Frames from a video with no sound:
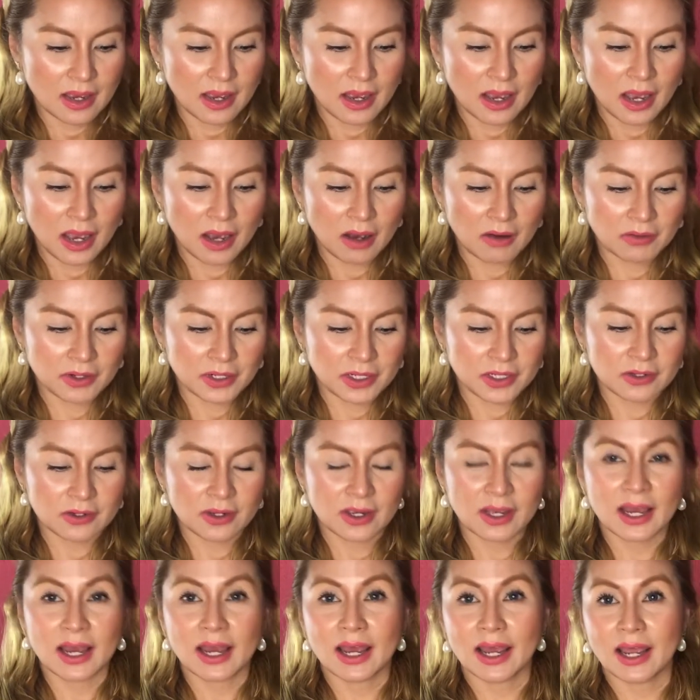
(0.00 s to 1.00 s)
How are you
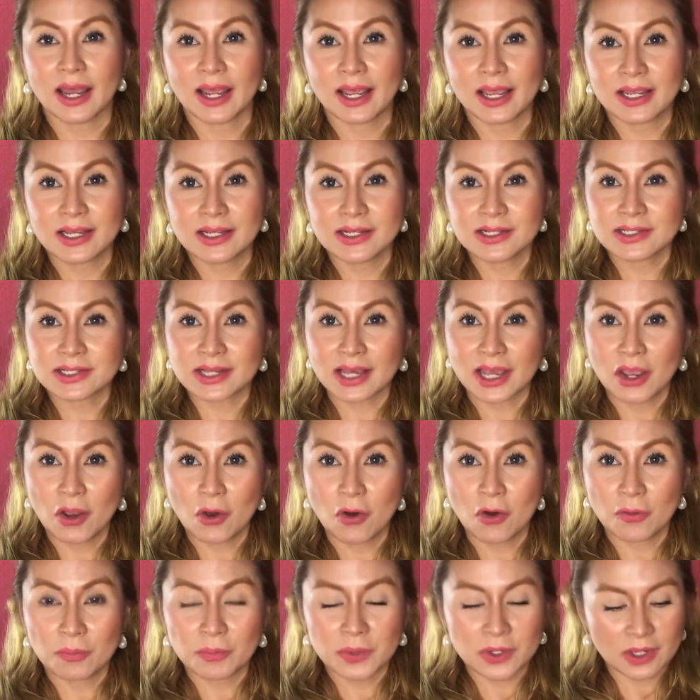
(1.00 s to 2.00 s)
guys? I
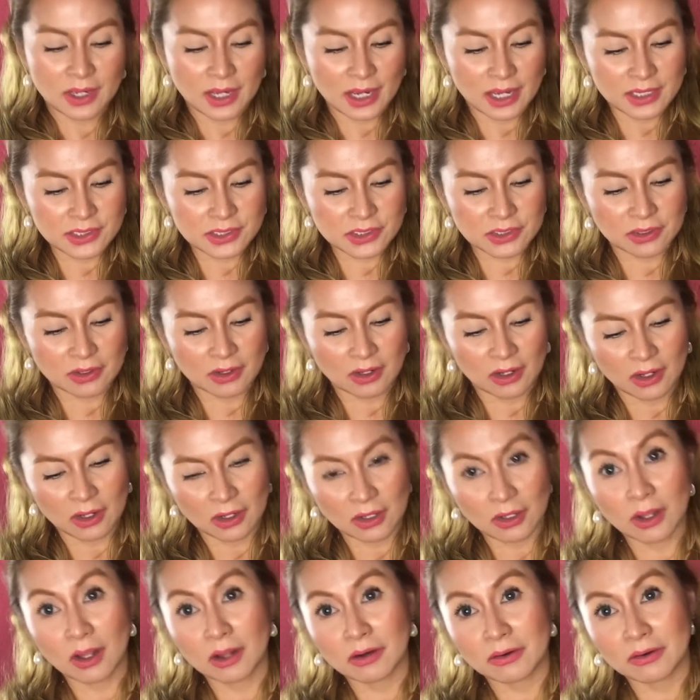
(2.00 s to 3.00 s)
hope you guys are
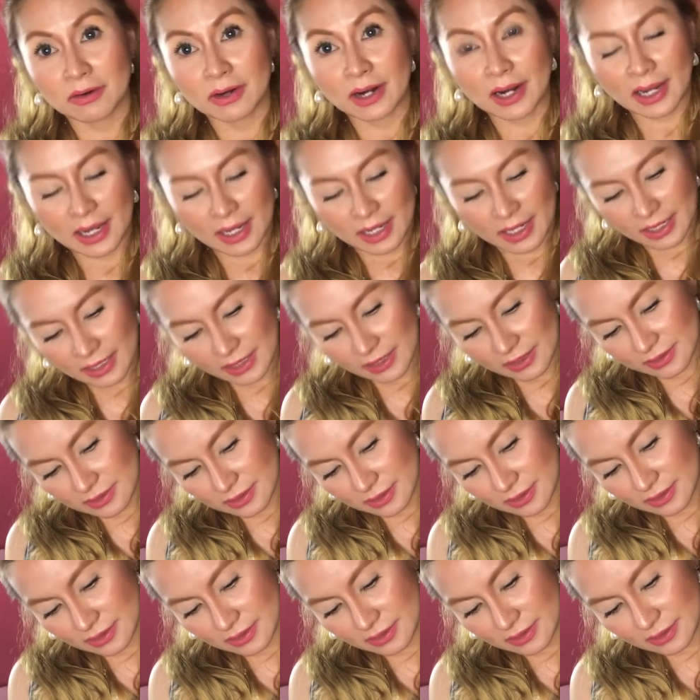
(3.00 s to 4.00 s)
all right.
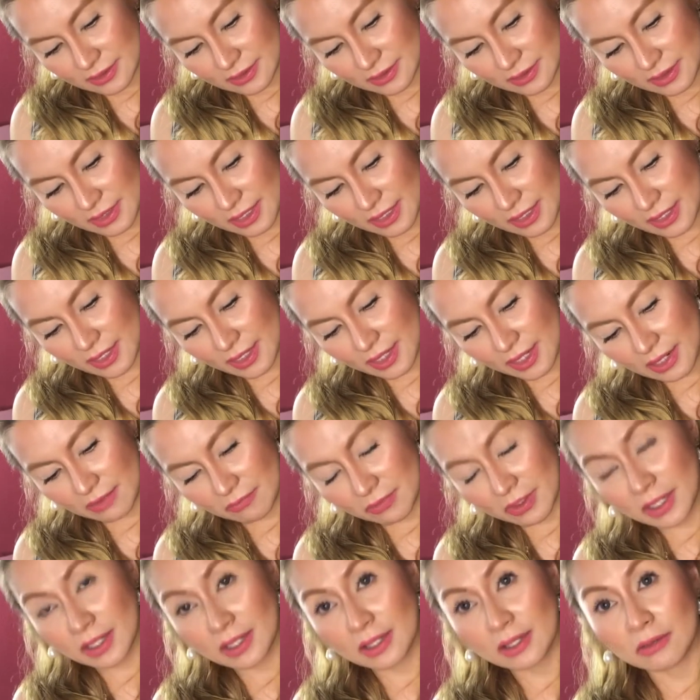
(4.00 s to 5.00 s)
Again,
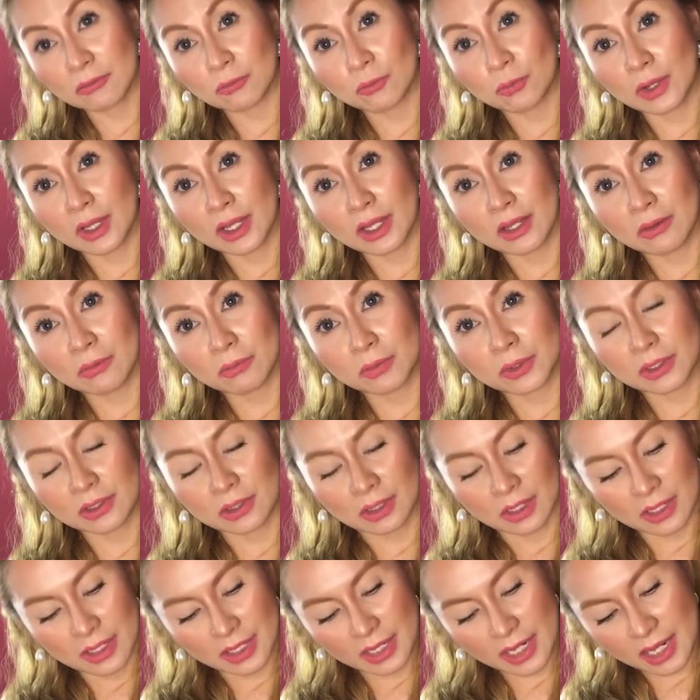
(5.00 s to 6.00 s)
well, we're
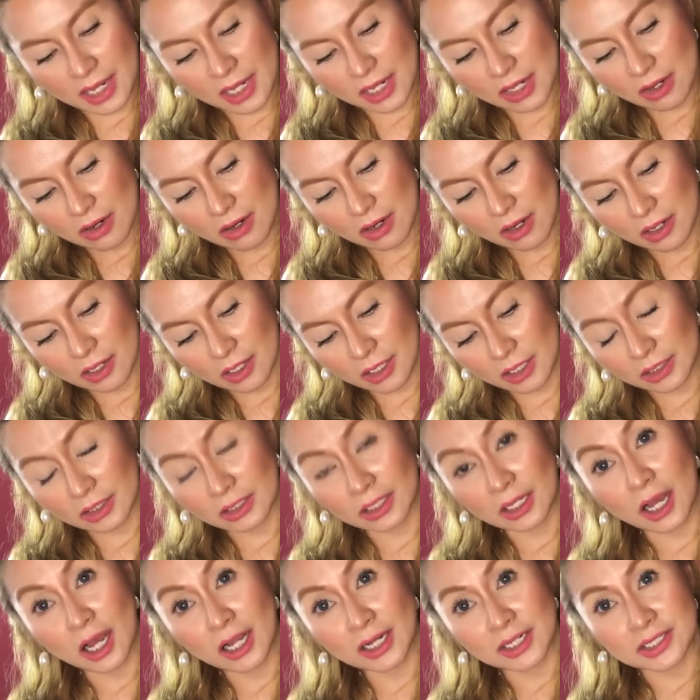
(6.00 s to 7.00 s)
on a hard
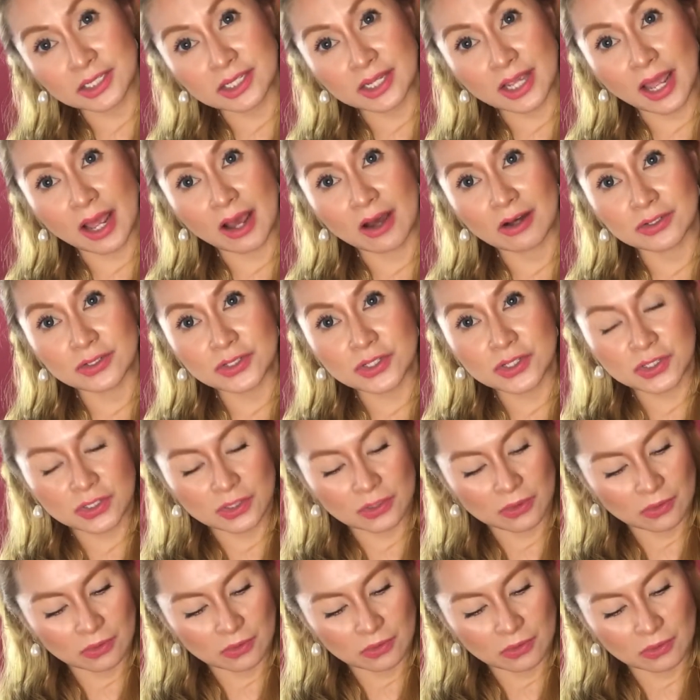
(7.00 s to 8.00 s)
lockdown,
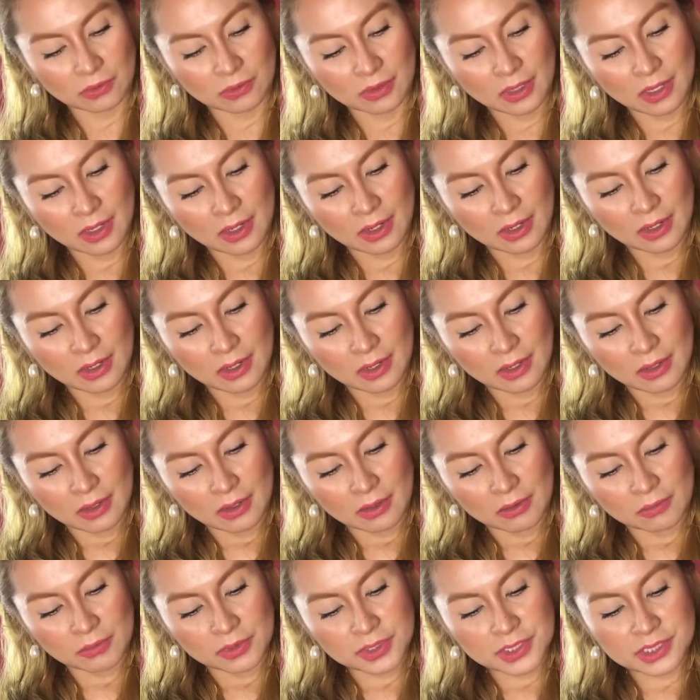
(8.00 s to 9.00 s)
so
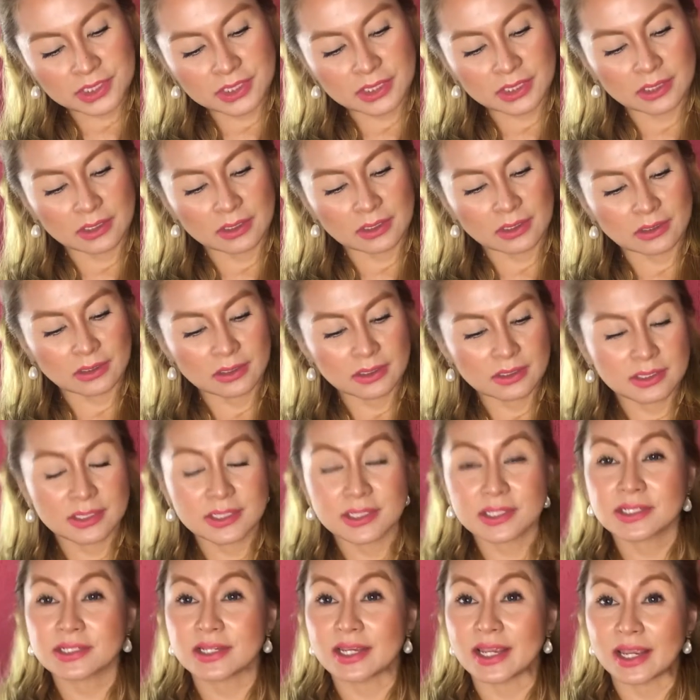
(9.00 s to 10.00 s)
we're still
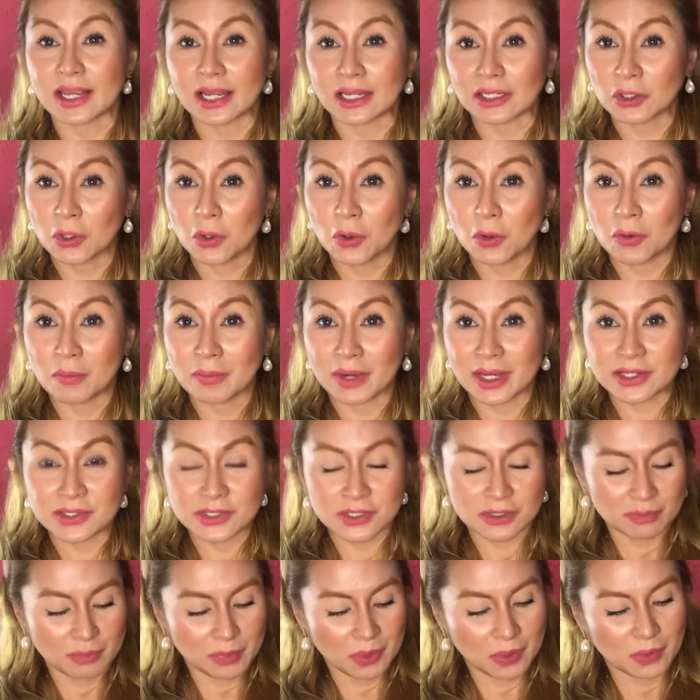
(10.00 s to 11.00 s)
staying at home, I
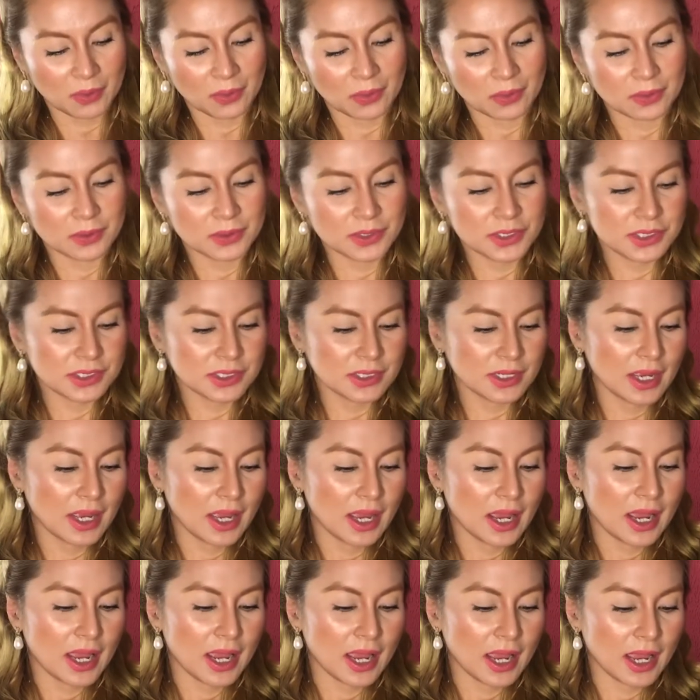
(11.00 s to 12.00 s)
suppose.
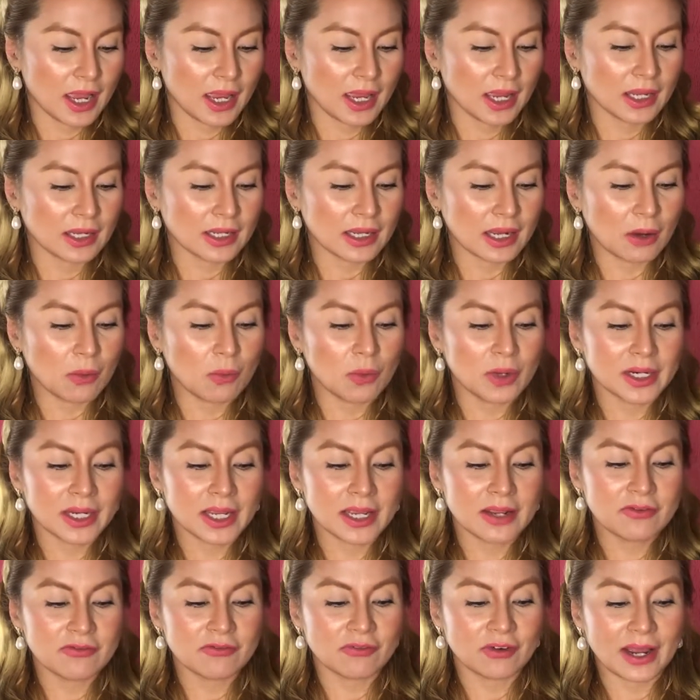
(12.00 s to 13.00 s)
And I want to
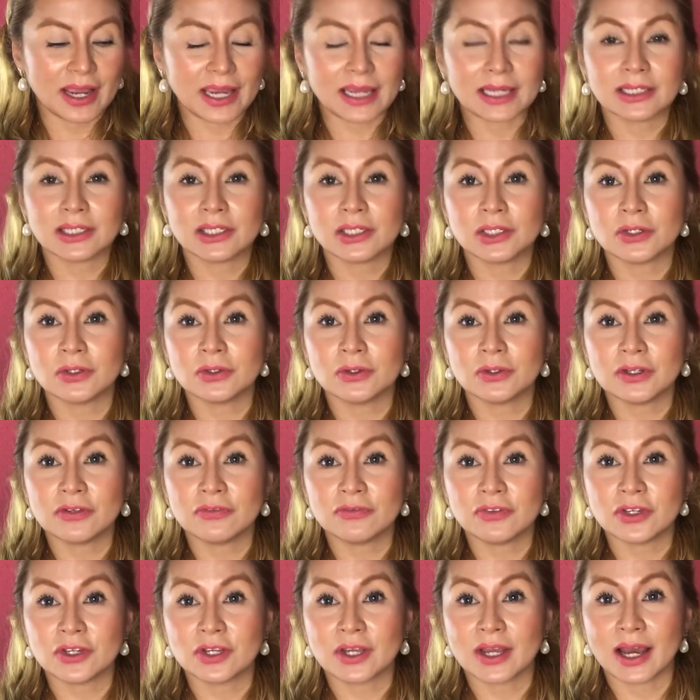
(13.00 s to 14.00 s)
invite you, if
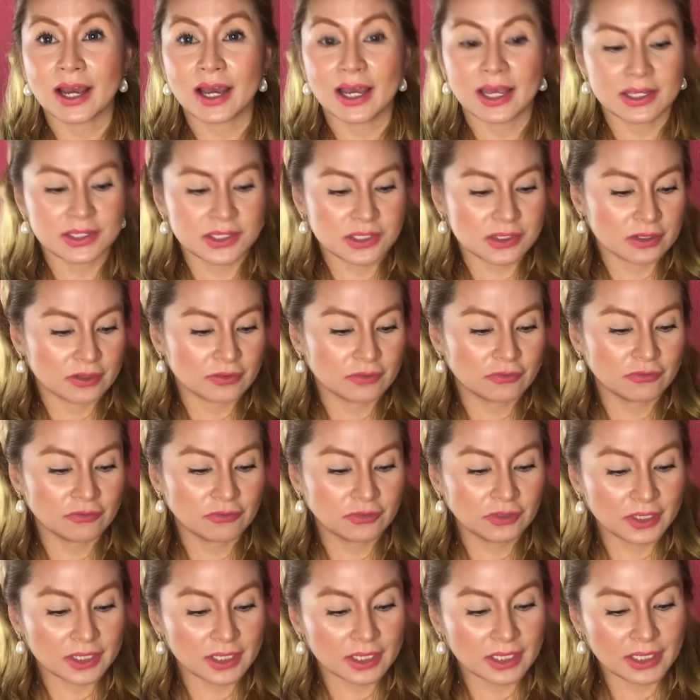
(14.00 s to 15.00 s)
you guys are
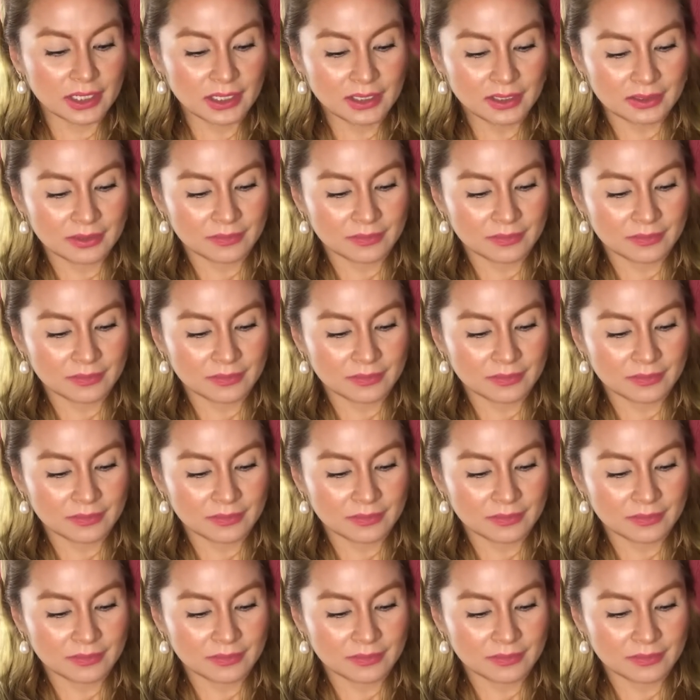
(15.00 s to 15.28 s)
free,